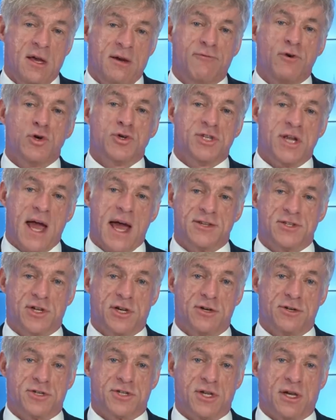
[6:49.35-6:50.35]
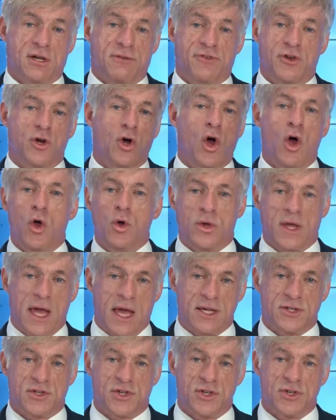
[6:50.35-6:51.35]
First ask yourself, in all
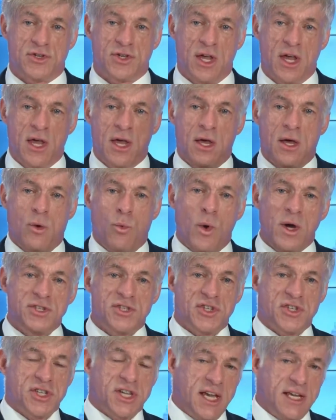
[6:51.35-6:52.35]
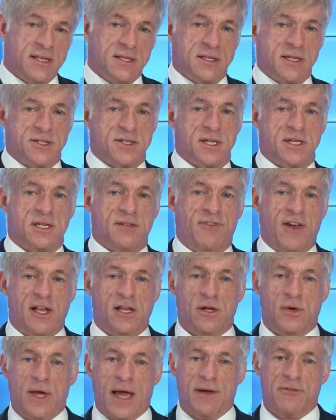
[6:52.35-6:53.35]
cases, what skin does this
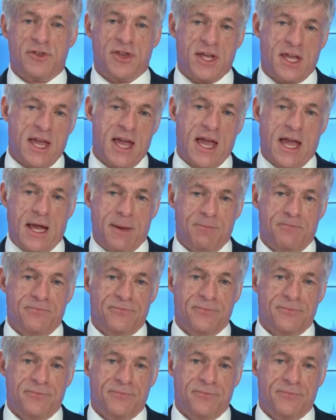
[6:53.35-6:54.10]
fellow have in the game?